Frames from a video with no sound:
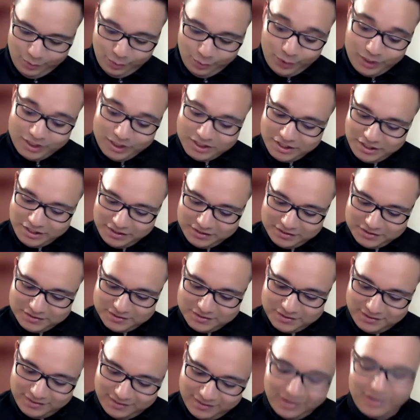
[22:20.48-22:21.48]

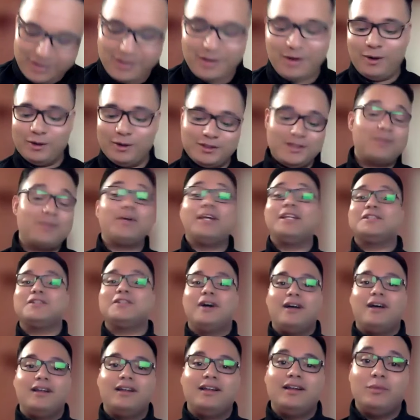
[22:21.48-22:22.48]
VGS also depends
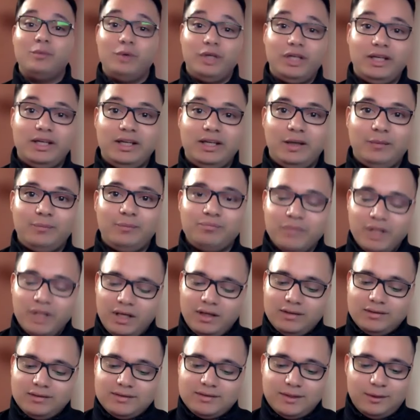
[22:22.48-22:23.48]
on VDD.
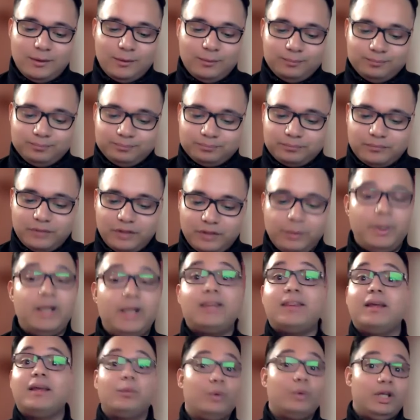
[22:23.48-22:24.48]
So you
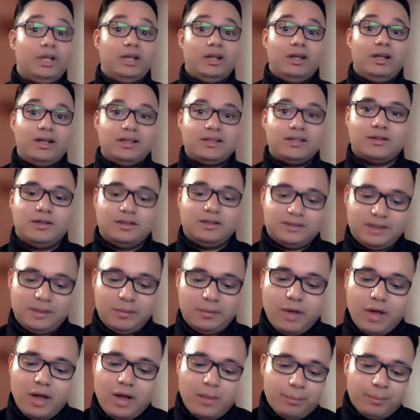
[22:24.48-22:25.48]
might think VDD is
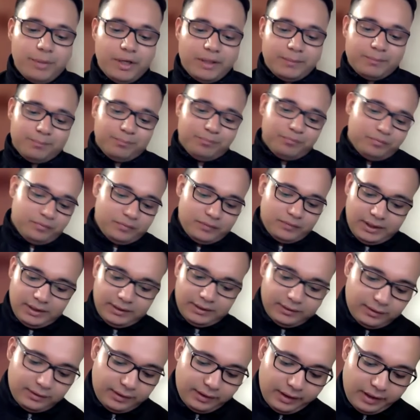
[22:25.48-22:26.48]
constant, but
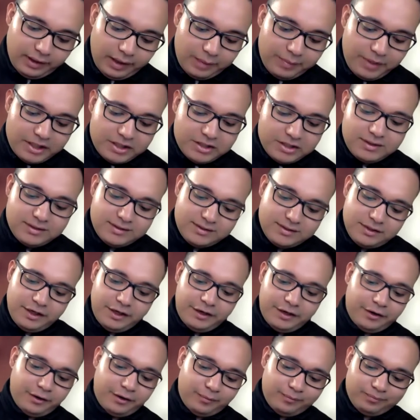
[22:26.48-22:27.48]
imagine this
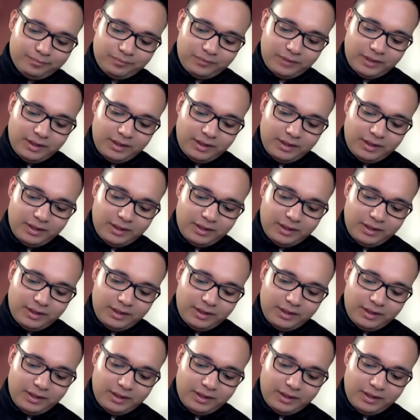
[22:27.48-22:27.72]
scenario.